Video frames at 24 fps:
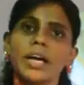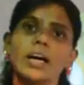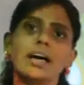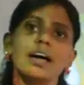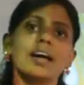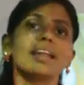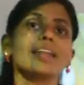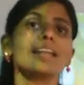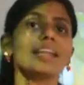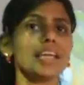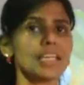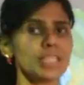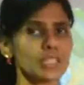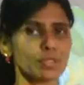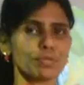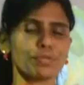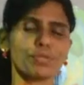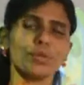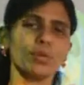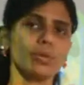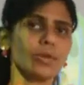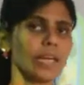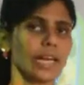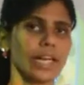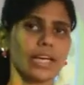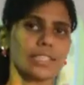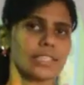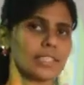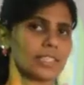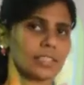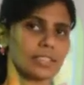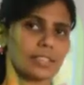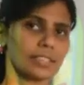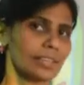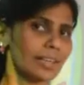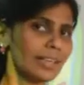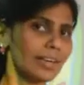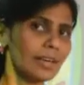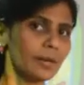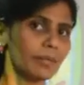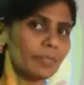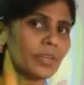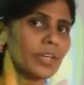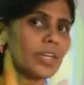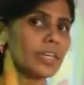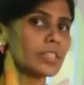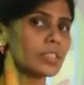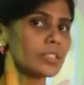next few classes.
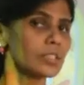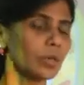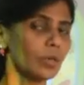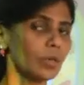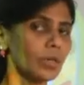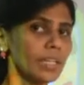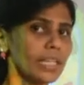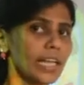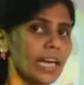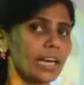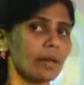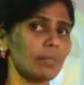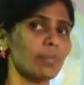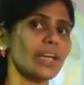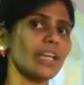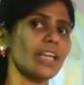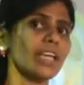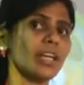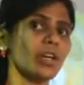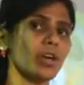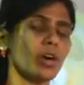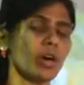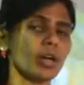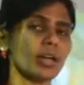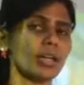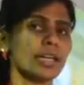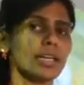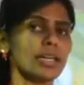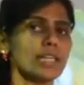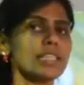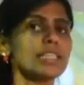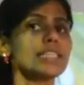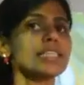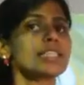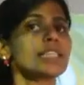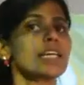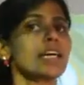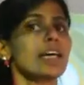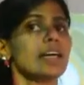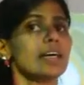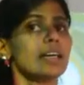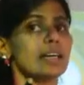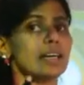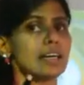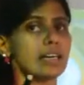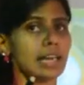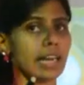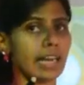Clear? So there are many organelles
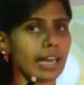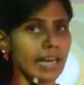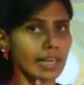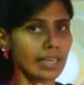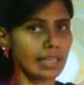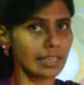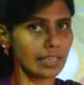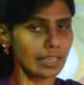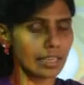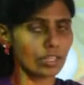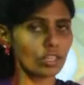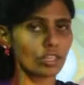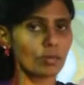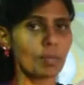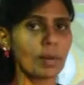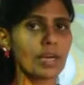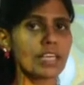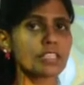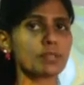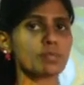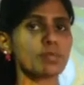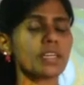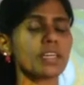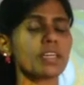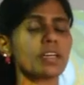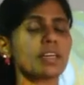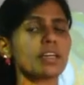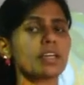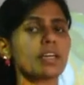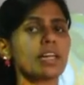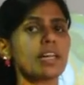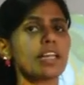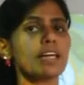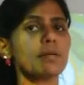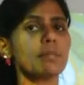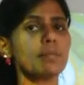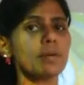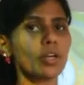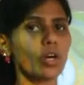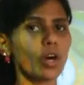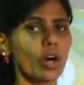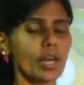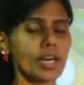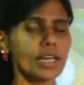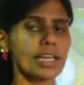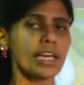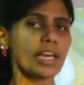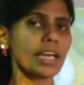like endoplasmic reticulum,
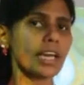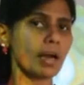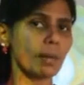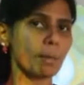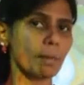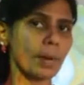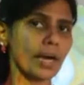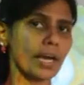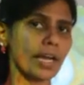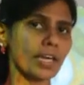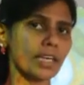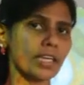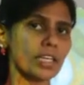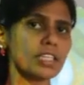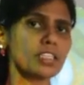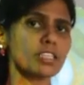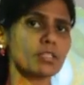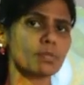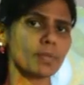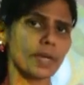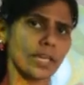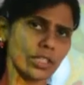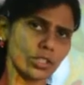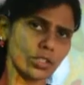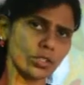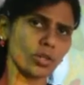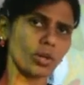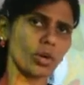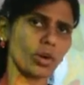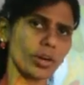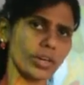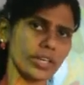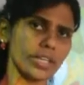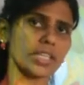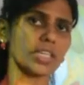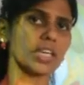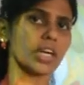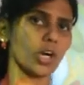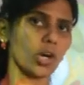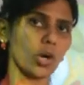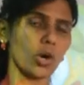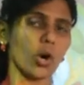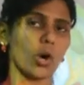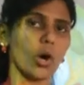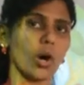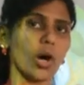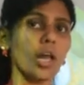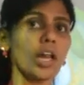Golgi apparatus, mitochondria,
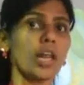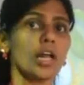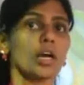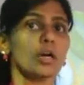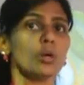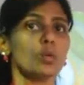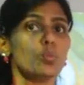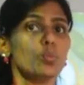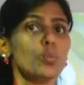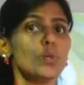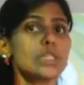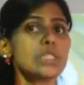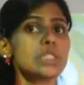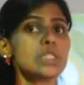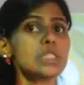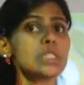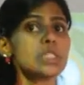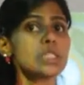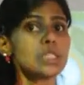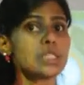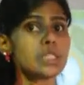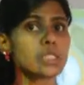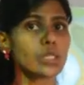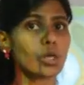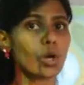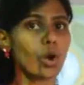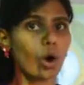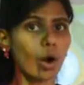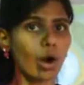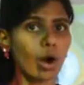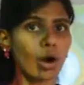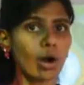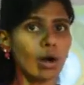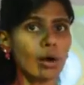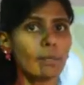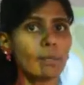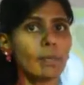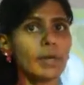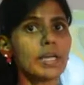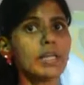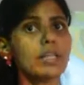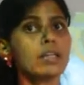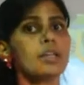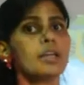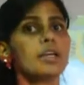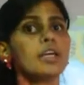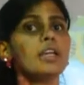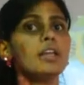all, which is
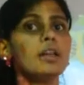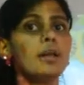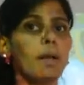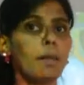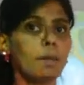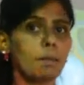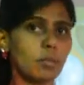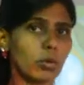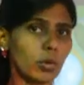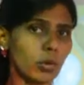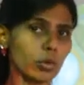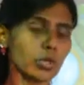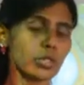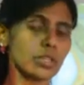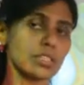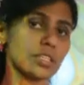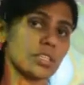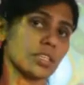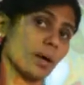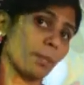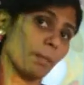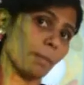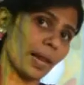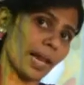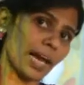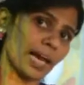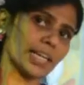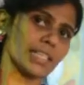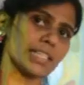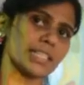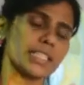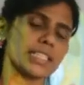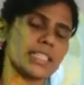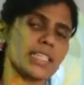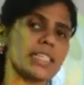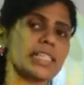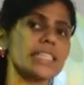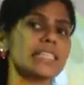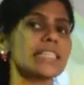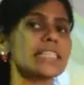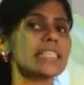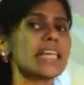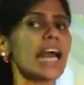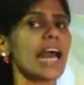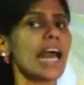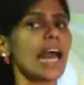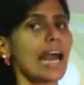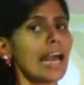common in both plant
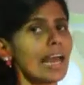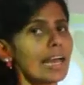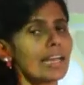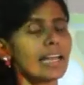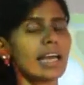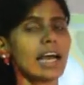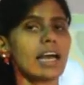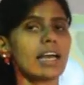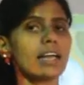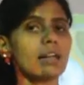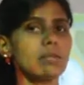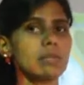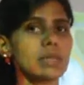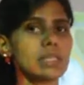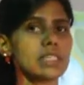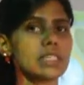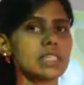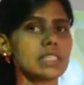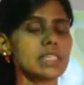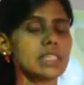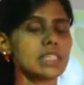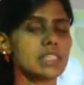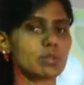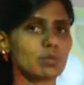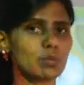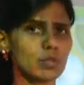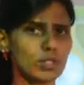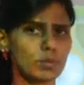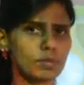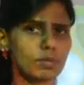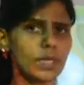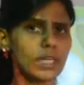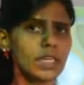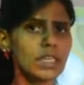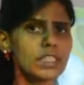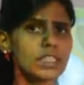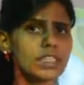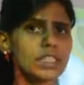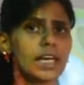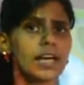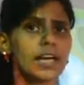cells and animal cells, which means